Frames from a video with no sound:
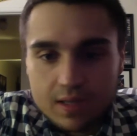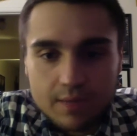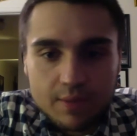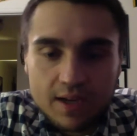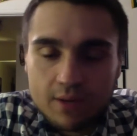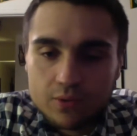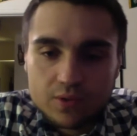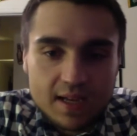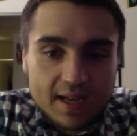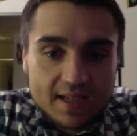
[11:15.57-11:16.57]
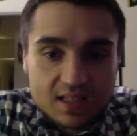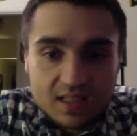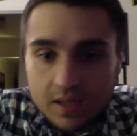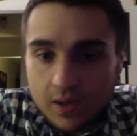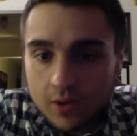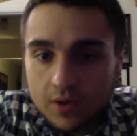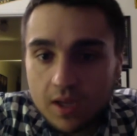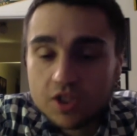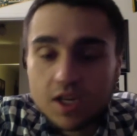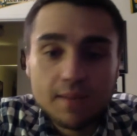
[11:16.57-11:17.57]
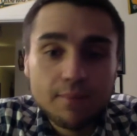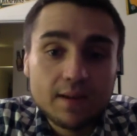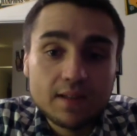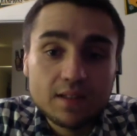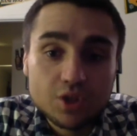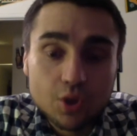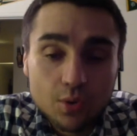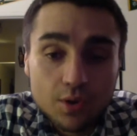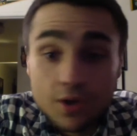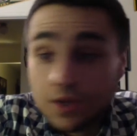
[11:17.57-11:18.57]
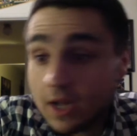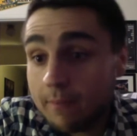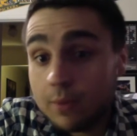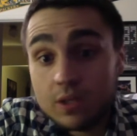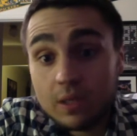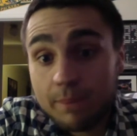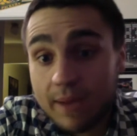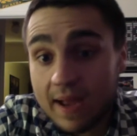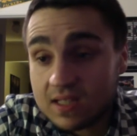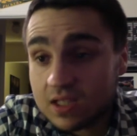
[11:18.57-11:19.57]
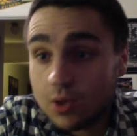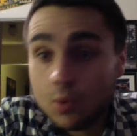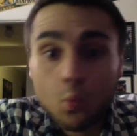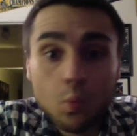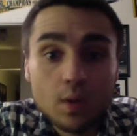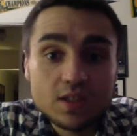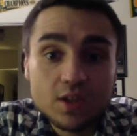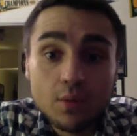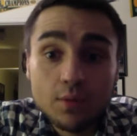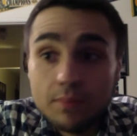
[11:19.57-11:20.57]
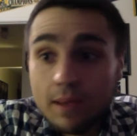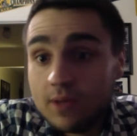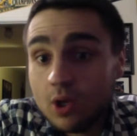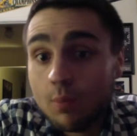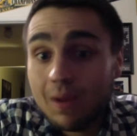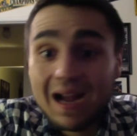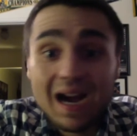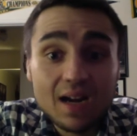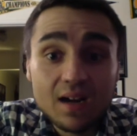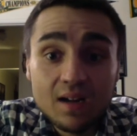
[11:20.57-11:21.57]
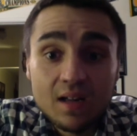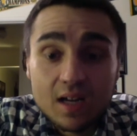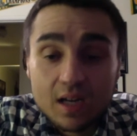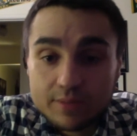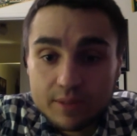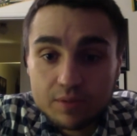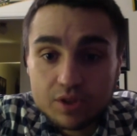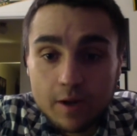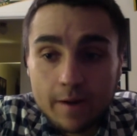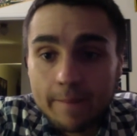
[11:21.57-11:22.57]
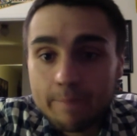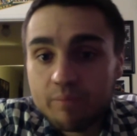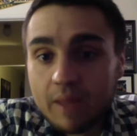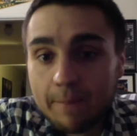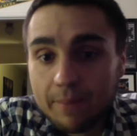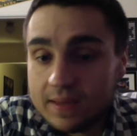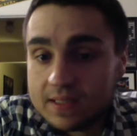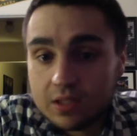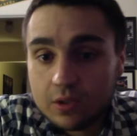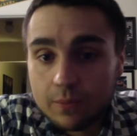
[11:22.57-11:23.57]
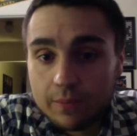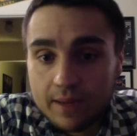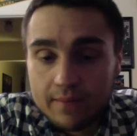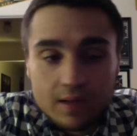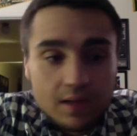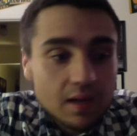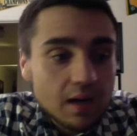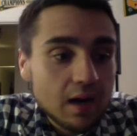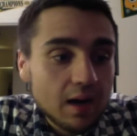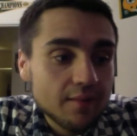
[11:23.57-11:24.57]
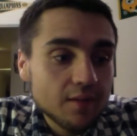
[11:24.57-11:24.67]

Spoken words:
I mean, you got Rusney Castillo, you got Jackie Bradley Jr., you got Mookie Betts. When's maybe Yon Makata comes up this year and plays a little bit. But